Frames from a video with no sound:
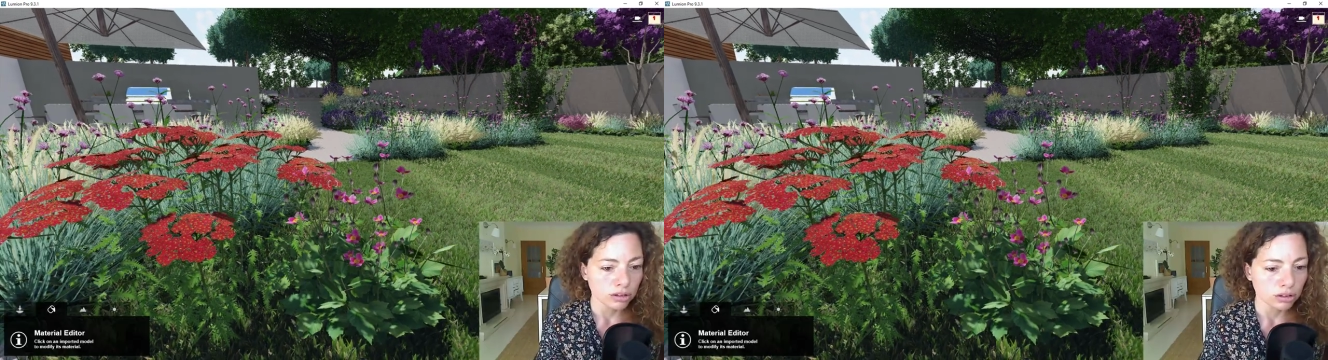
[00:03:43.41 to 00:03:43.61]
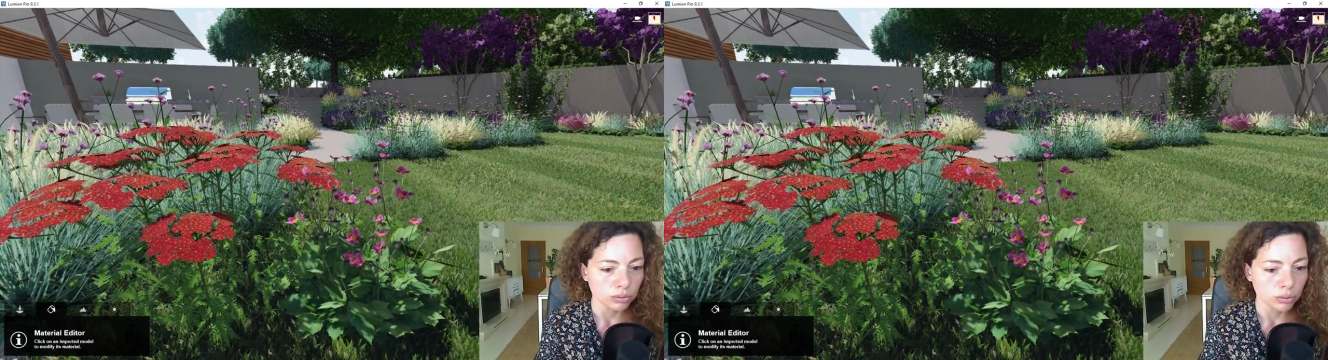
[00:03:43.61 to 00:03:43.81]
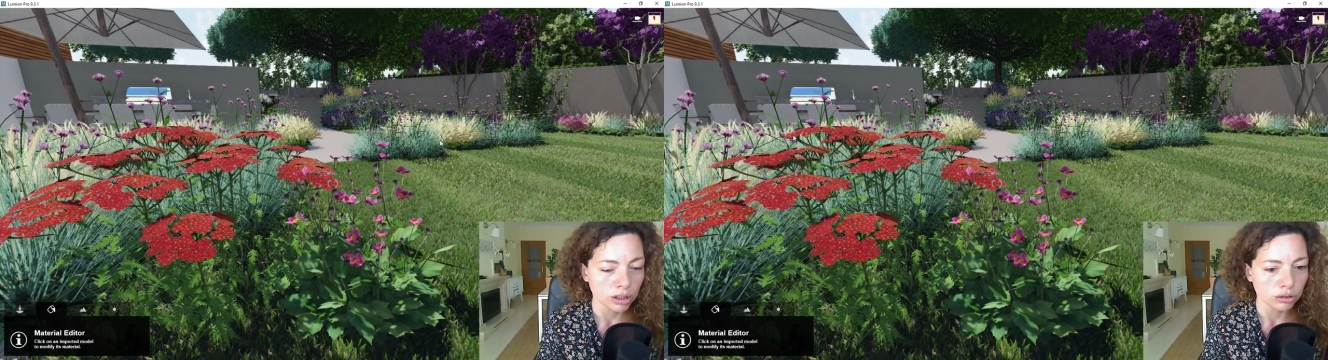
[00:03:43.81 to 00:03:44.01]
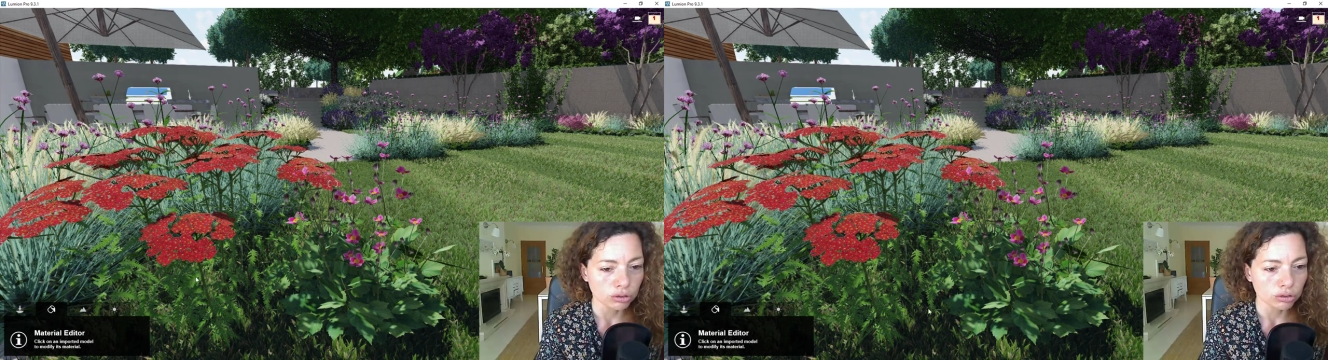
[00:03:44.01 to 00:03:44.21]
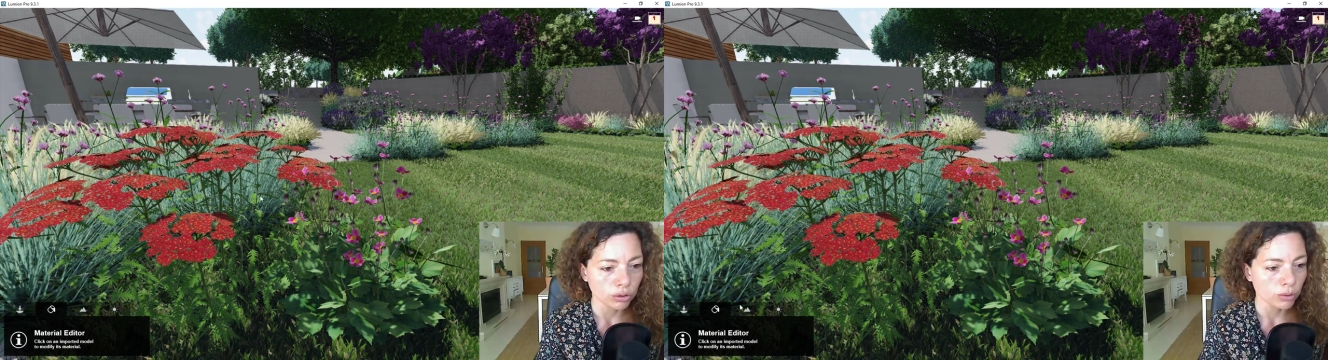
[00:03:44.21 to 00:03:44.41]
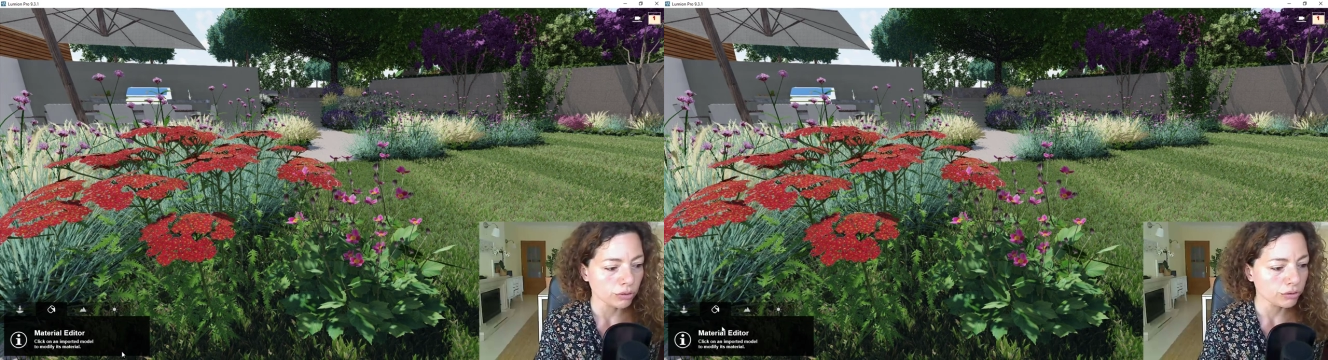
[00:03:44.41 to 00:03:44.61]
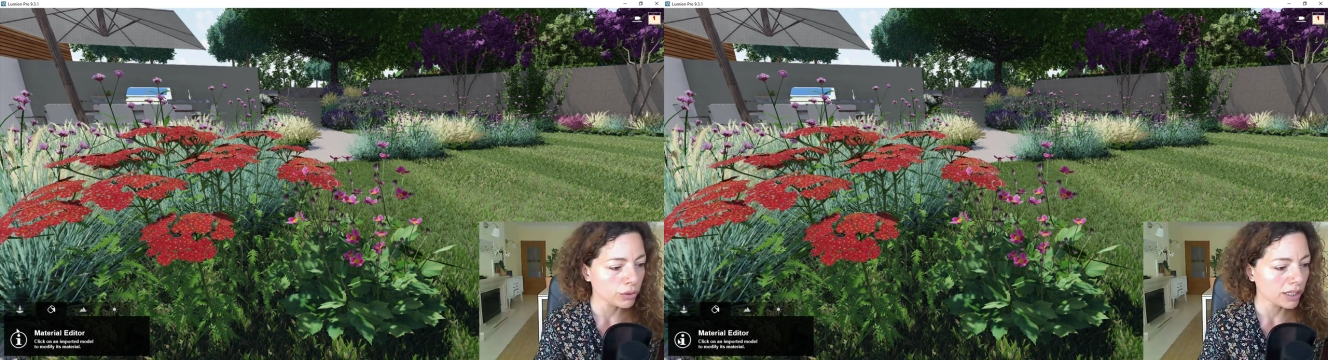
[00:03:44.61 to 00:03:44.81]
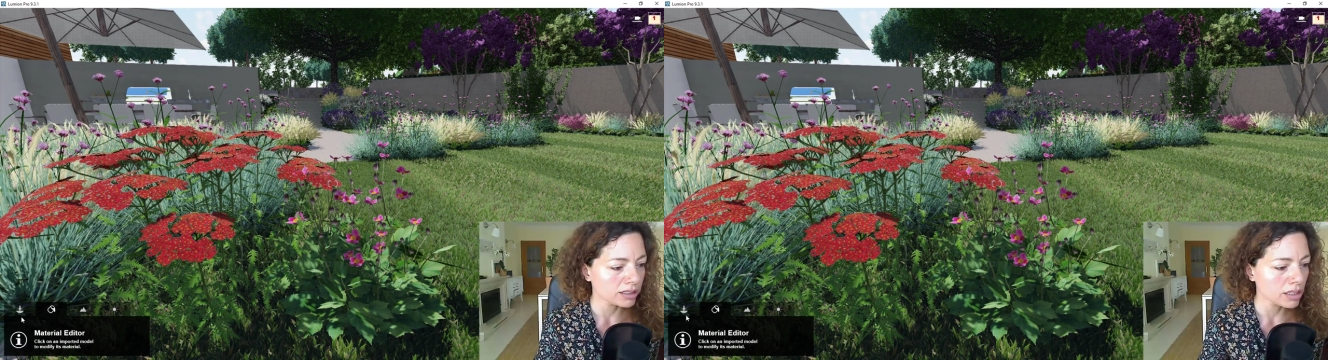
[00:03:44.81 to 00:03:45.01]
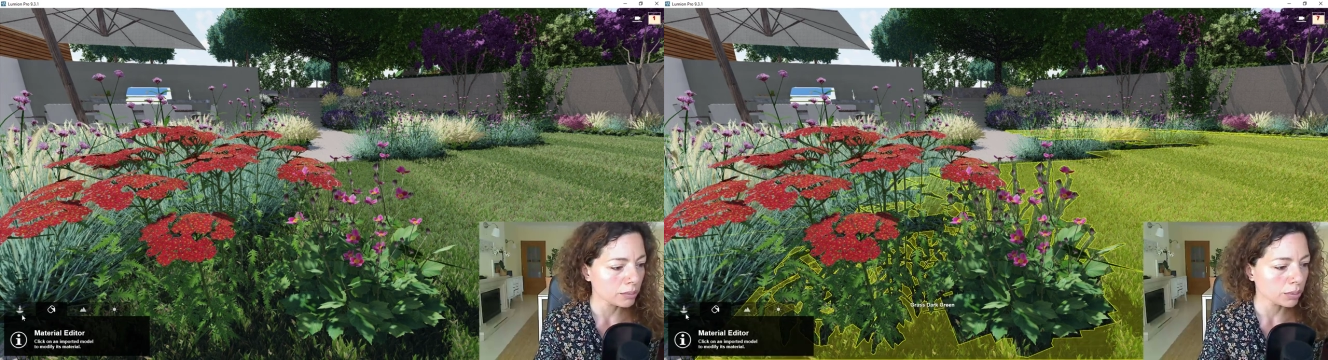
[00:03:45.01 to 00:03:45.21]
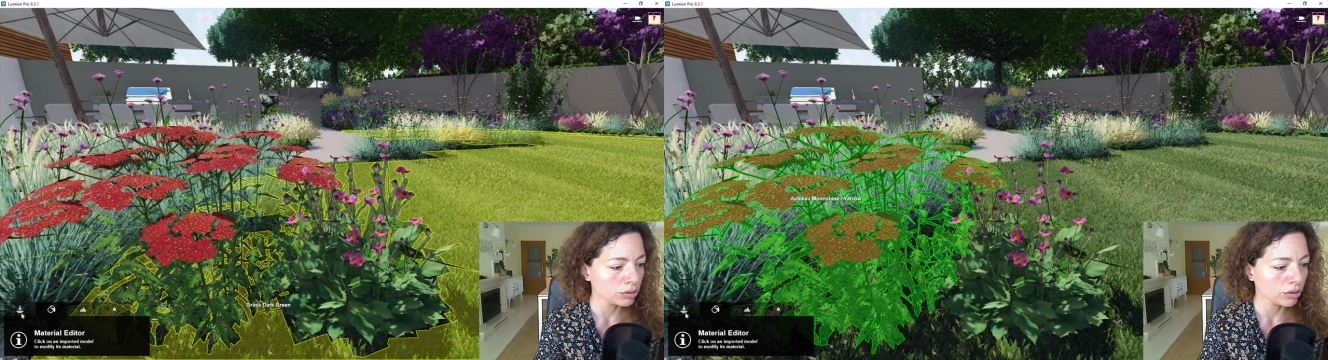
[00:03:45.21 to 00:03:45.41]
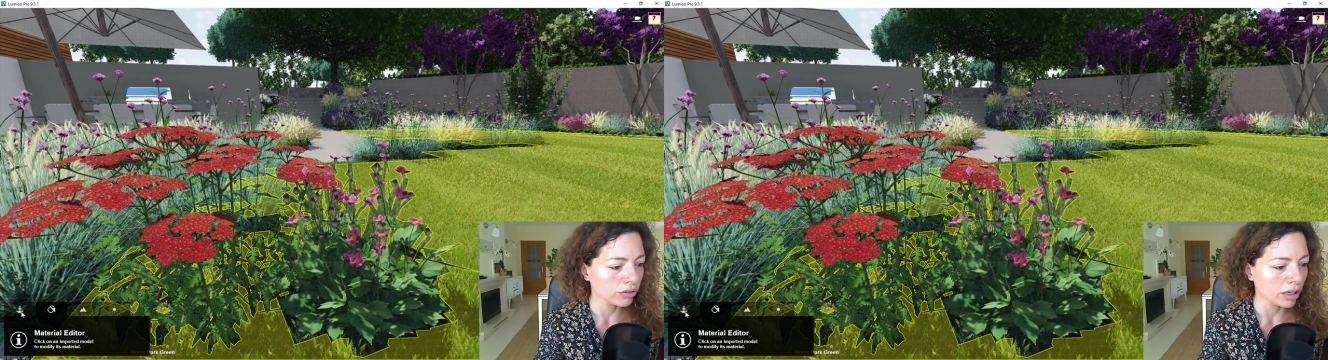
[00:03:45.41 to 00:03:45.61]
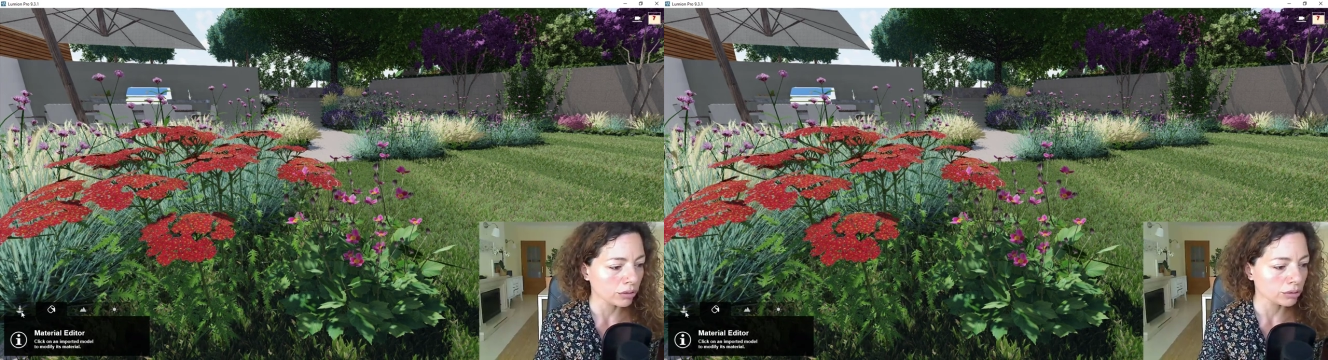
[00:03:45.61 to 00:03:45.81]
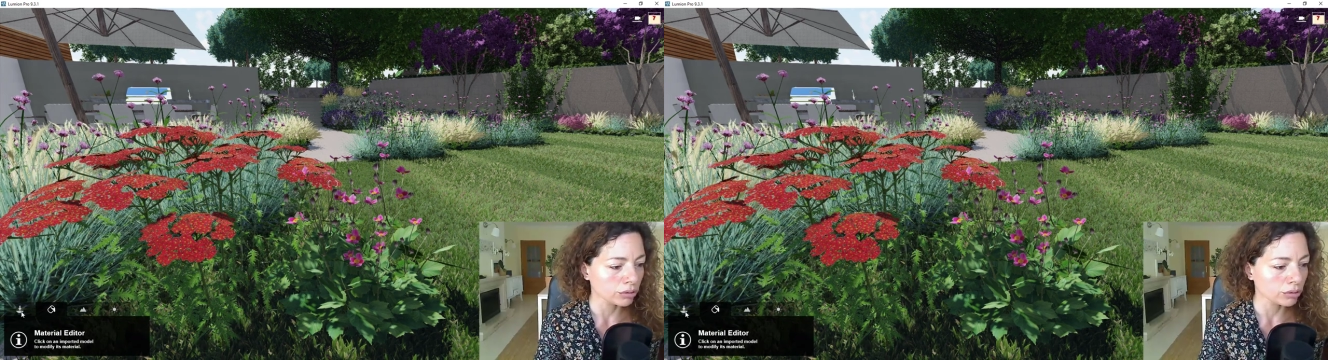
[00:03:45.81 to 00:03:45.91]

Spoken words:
I just wanted to show you a few examples of how